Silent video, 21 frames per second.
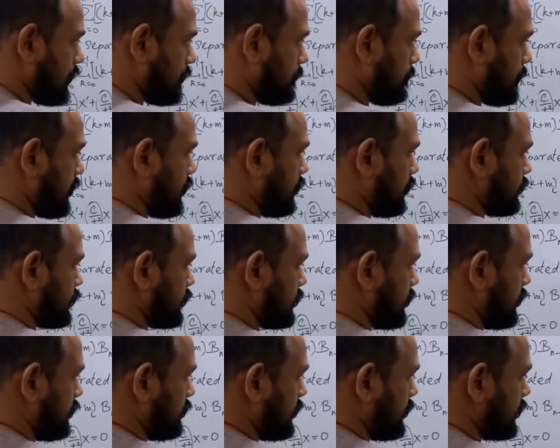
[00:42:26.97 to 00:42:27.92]
and because
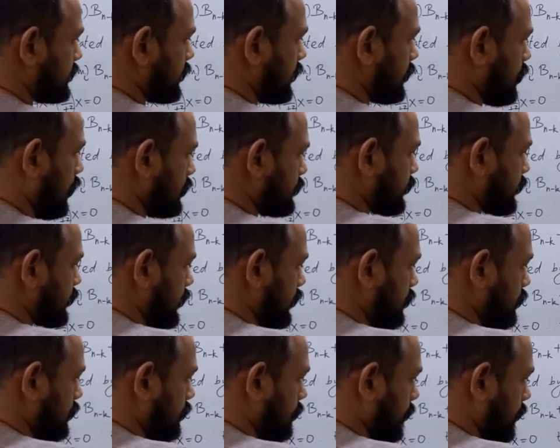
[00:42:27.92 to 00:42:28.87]
these are
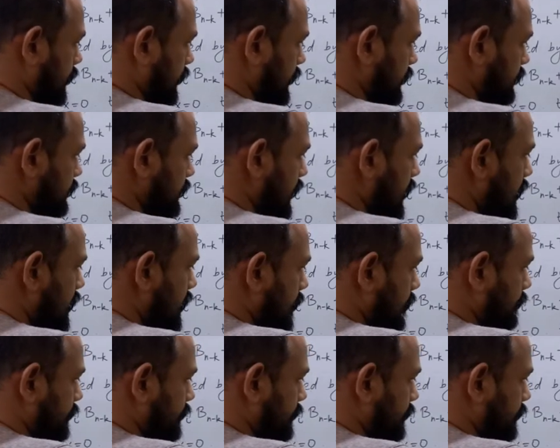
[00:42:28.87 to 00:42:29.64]
constant quantities,